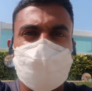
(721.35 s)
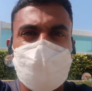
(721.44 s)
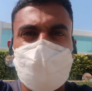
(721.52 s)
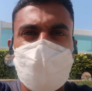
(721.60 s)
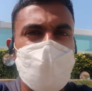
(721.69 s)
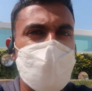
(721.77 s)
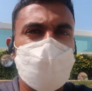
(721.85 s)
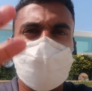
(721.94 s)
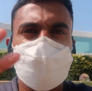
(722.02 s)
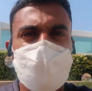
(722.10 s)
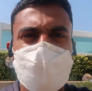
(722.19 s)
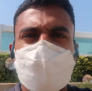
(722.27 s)
at night
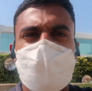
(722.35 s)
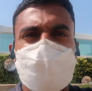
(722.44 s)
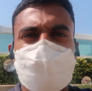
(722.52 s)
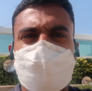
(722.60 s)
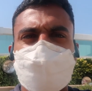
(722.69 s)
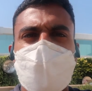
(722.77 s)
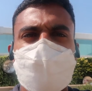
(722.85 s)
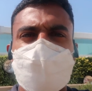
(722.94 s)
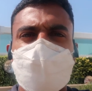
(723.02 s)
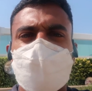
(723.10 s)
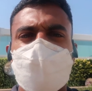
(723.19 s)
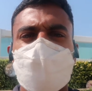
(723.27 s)
was a fantastic
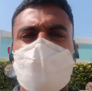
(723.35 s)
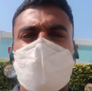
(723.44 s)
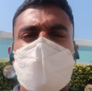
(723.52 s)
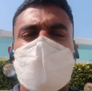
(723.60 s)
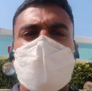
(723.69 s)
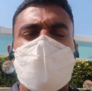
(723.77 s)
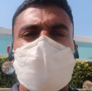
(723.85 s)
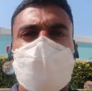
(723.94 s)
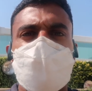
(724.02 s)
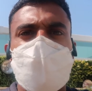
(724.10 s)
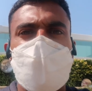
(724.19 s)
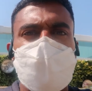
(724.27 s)
spectacle. So
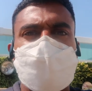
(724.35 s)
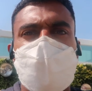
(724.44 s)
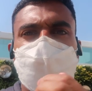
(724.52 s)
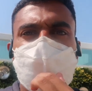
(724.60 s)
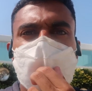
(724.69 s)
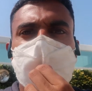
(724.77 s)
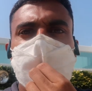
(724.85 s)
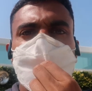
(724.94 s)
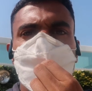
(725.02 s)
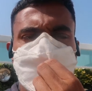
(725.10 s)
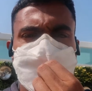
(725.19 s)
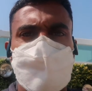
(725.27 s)
yeah, definitely if you
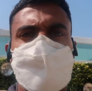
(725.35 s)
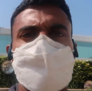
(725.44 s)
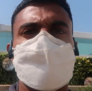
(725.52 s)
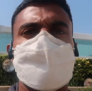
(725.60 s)
get a chance,